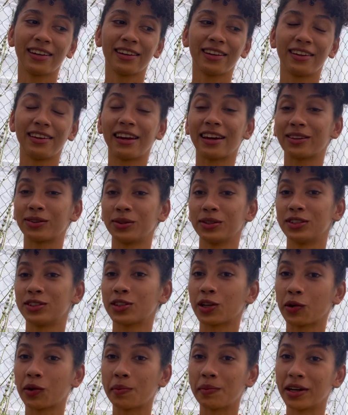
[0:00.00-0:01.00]
nettle is
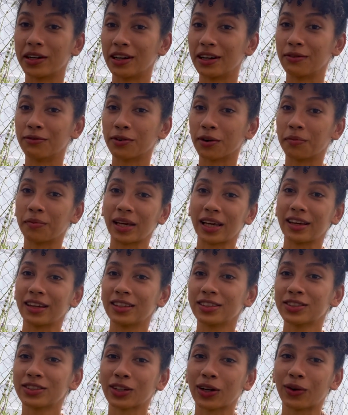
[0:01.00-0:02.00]
so abundant for me,
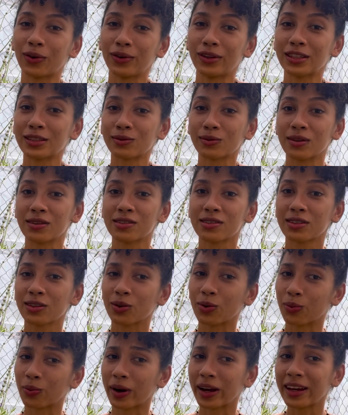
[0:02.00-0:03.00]
so this was
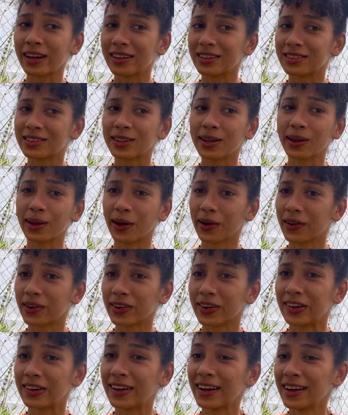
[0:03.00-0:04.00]
great to
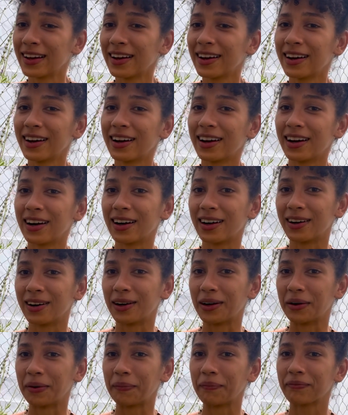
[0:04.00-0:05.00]
learn.
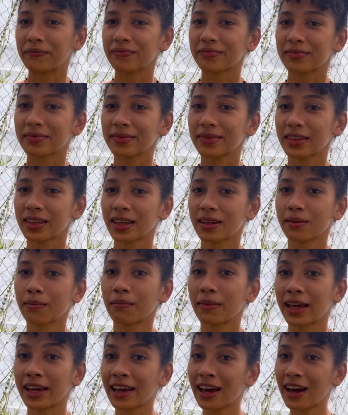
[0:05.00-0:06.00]

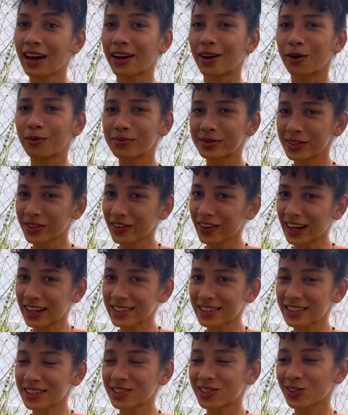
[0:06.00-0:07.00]
But yeah, I hope you guys
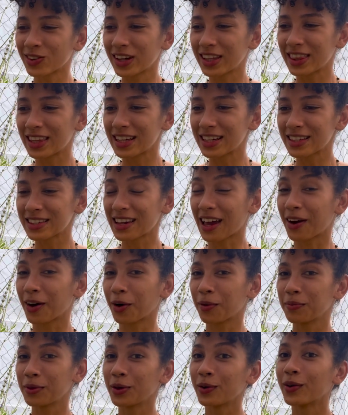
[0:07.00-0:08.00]
enjoyed this. I
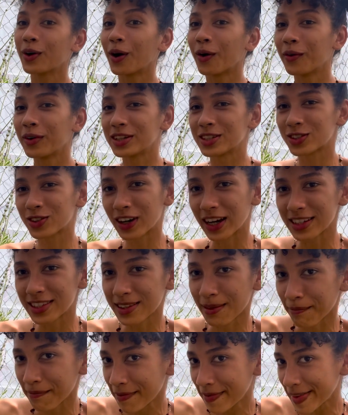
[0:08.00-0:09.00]
hope you go and try
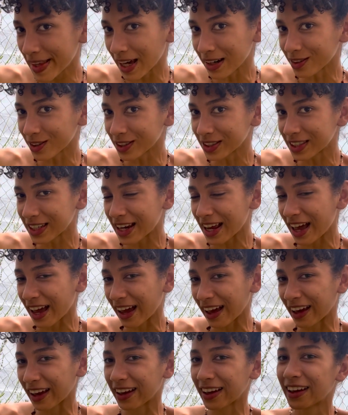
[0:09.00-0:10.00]
some nettle
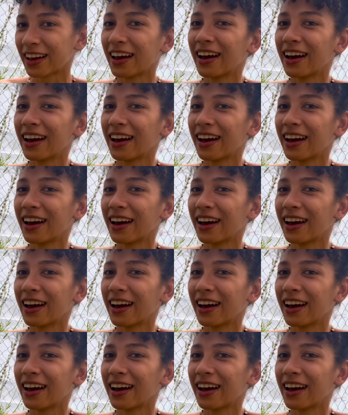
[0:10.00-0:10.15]
today.